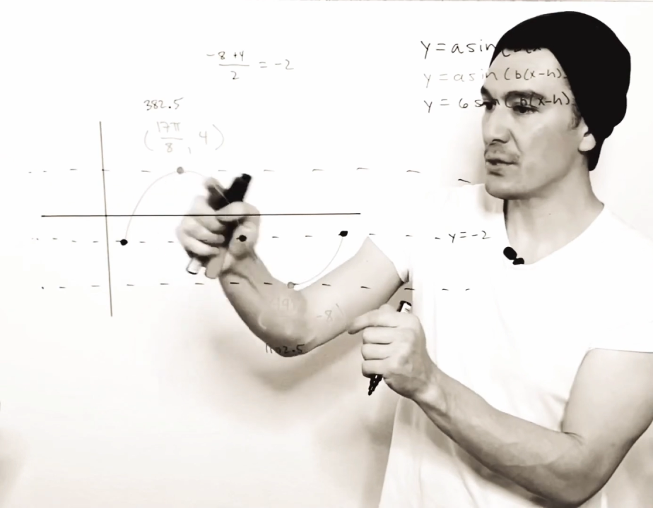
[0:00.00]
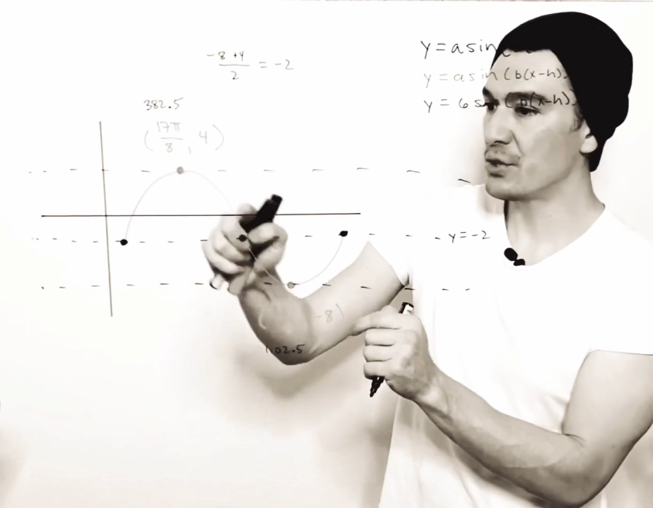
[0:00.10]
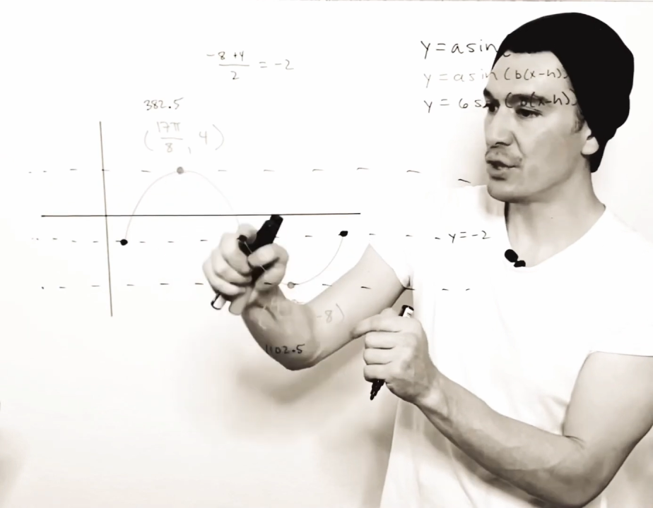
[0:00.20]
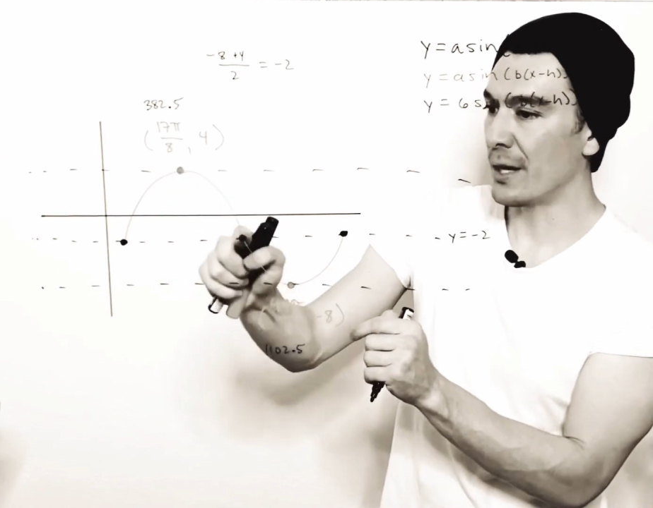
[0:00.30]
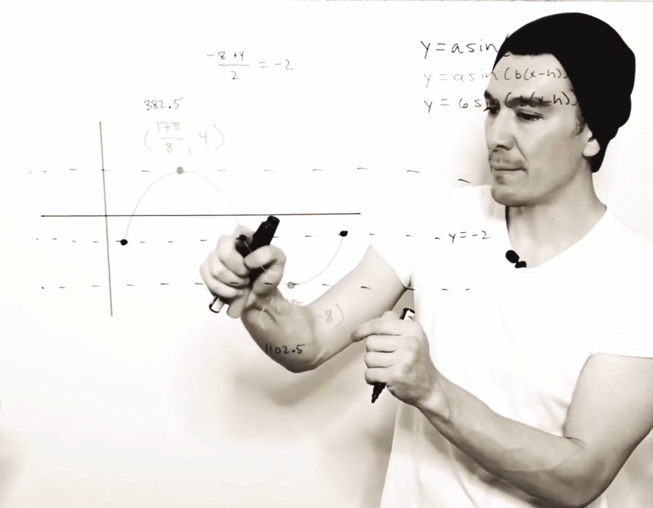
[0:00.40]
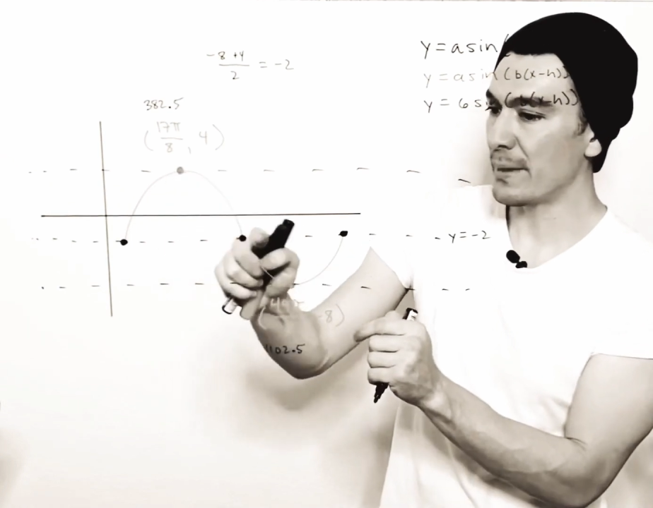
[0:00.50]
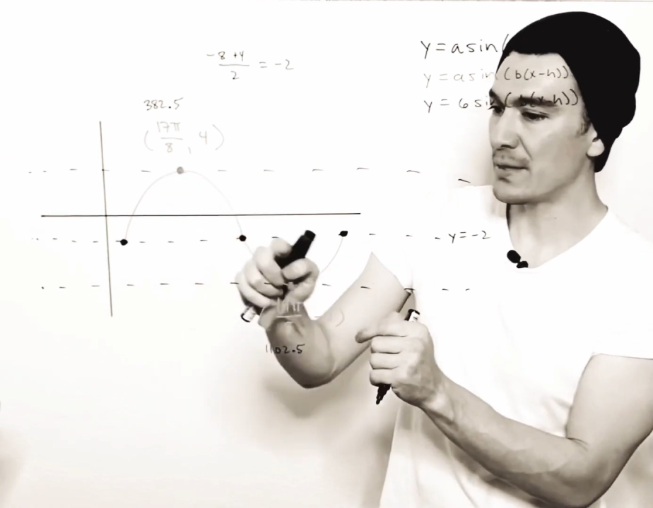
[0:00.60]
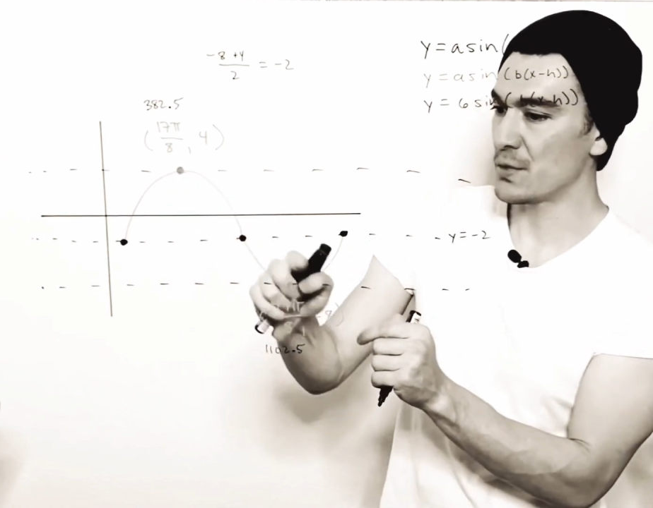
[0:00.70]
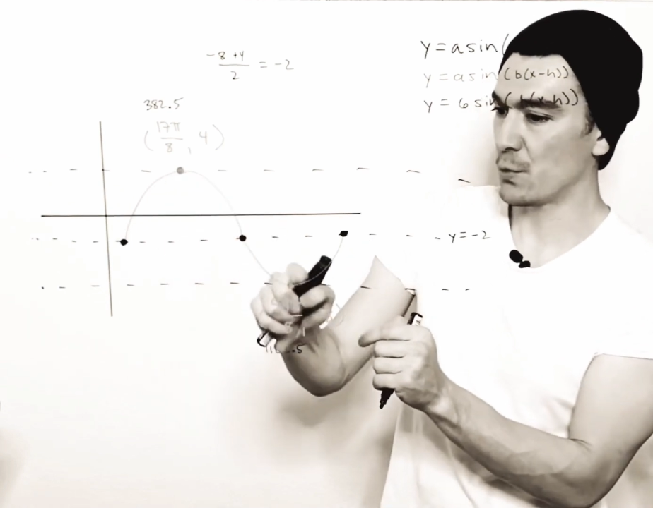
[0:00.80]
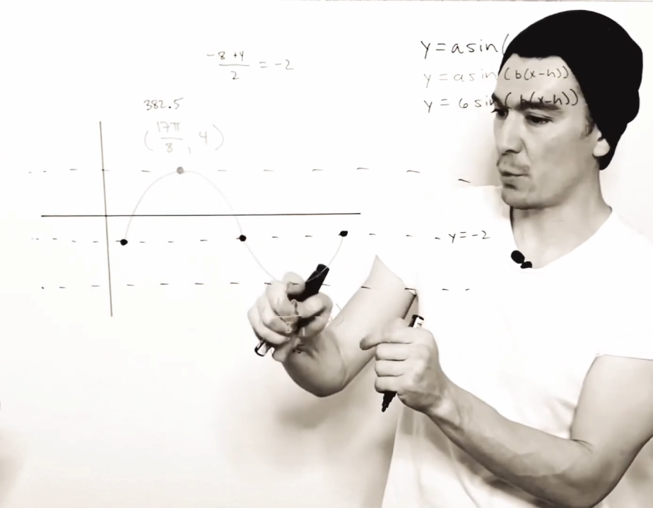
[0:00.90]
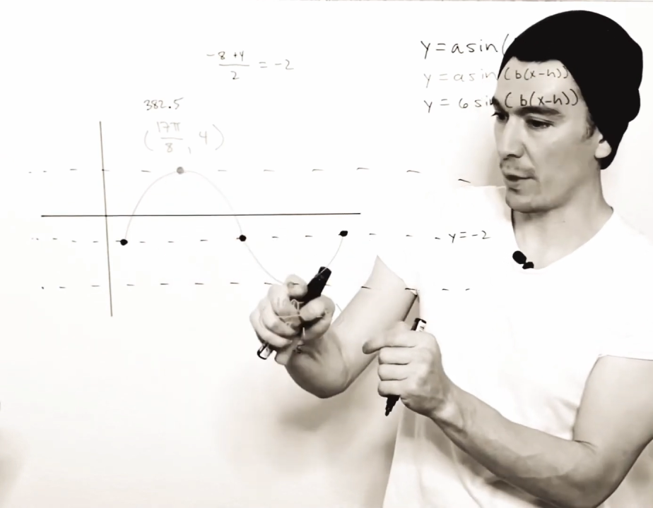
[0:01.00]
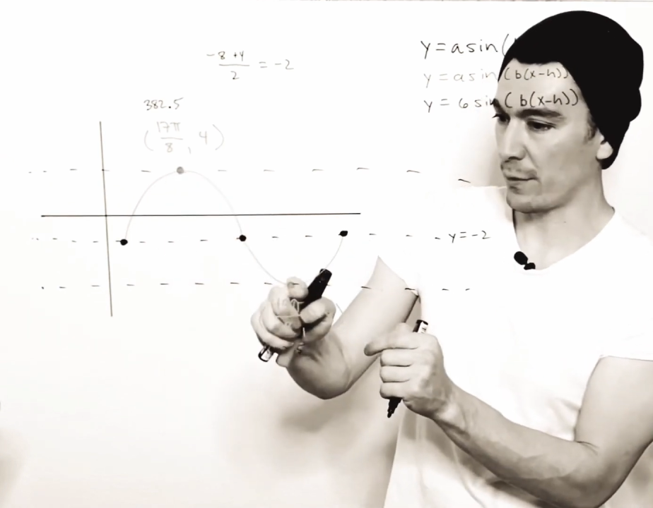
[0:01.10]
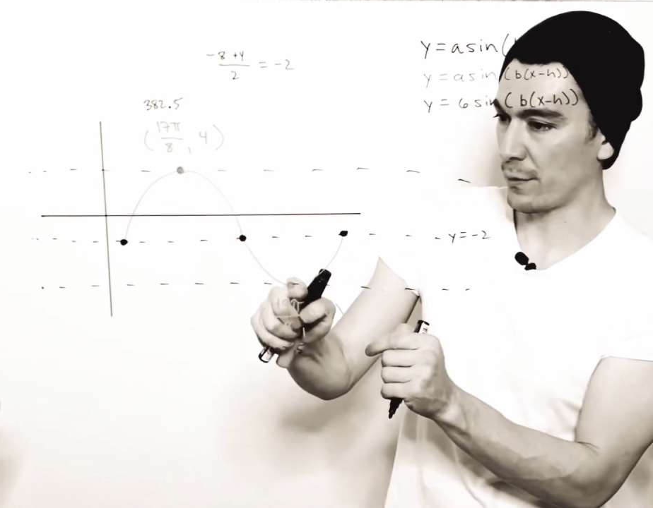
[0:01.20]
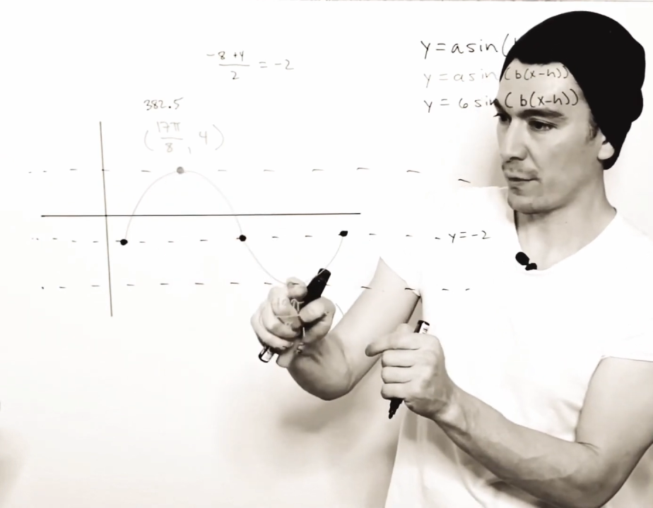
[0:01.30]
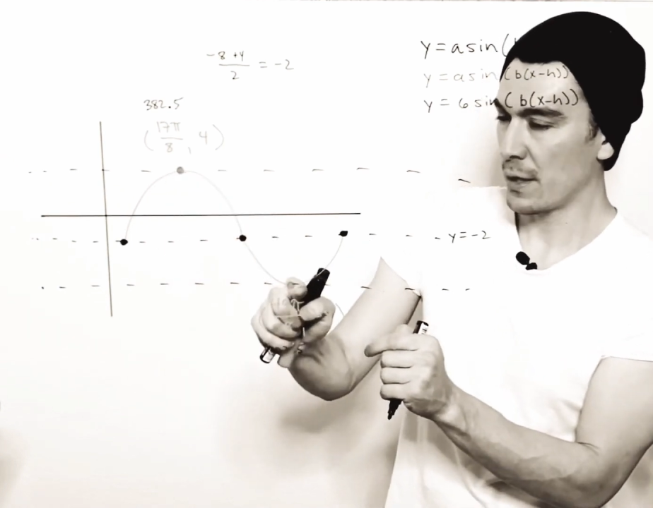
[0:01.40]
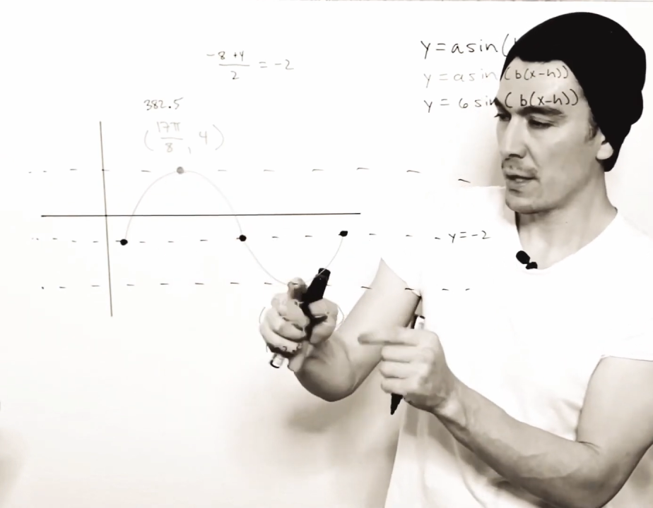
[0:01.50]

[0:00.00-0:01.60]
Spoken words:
jump is worth.